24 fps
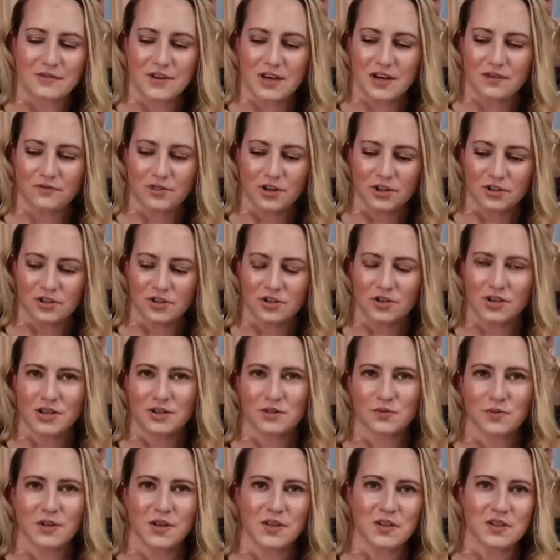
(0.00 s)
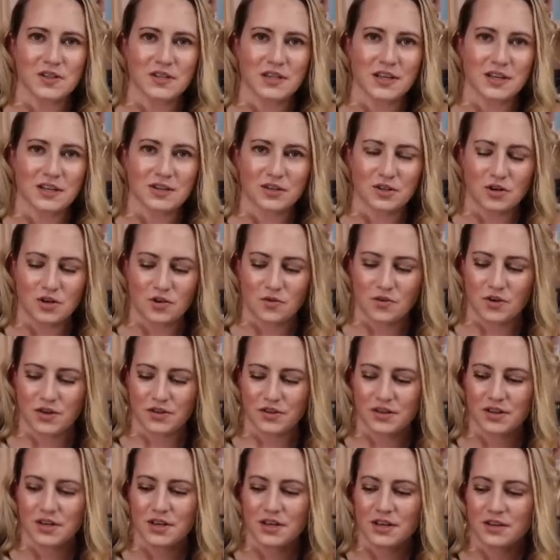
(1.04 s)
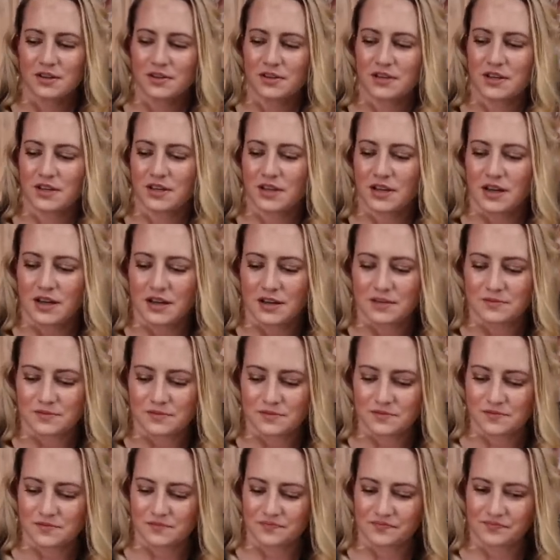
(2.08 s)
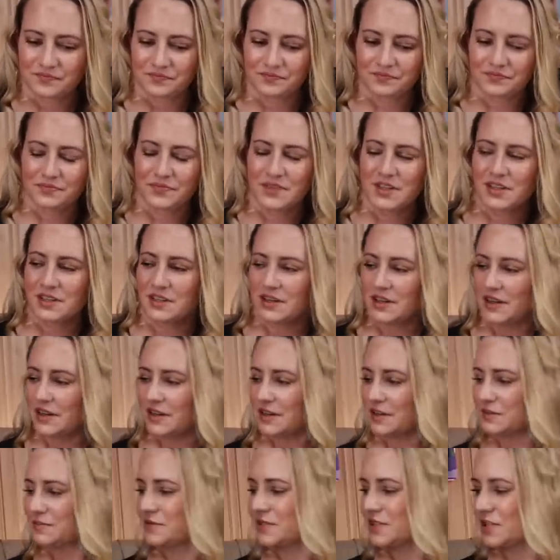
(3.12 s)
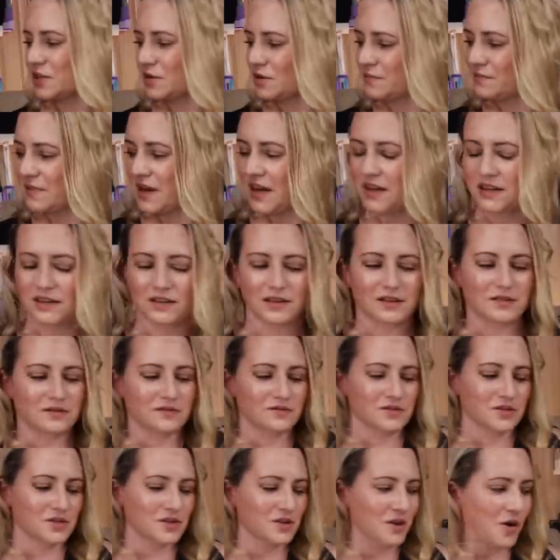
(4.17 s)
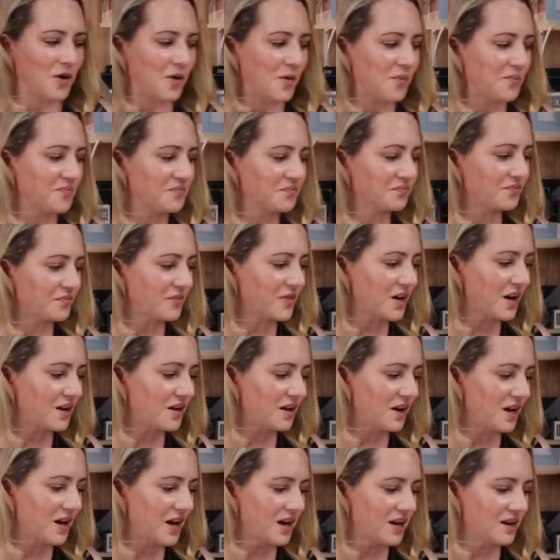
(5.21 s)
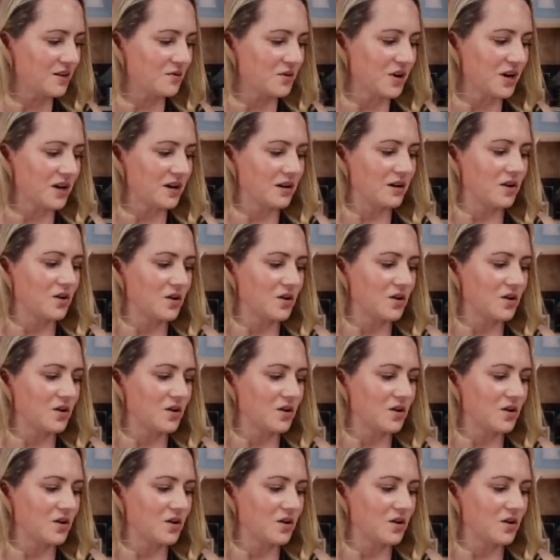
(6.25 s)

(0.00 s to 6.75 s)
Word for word: favorite, so that's why I decided to go with the Ceramidin. So anyway,